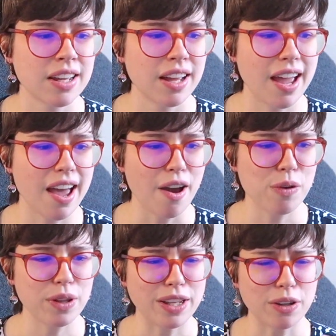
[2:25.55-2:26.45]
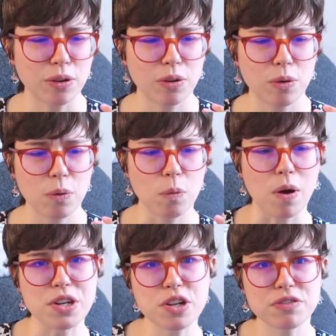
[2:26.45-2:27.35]
how like
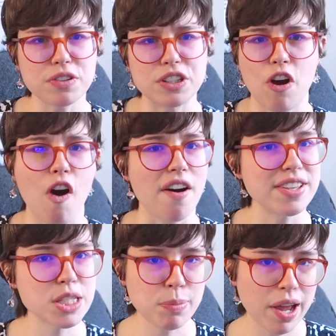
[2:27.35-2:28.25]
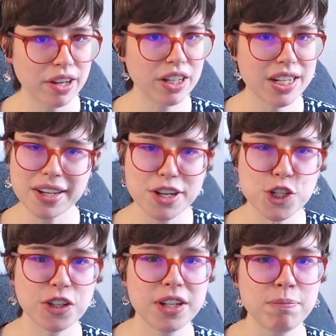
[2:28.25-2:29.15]
wonderful and awe-inspiring
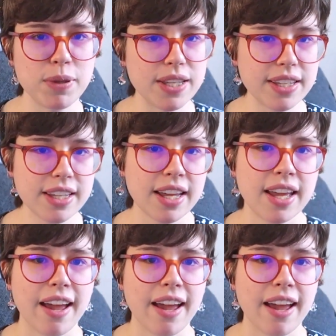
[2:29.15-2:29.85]
nature can be.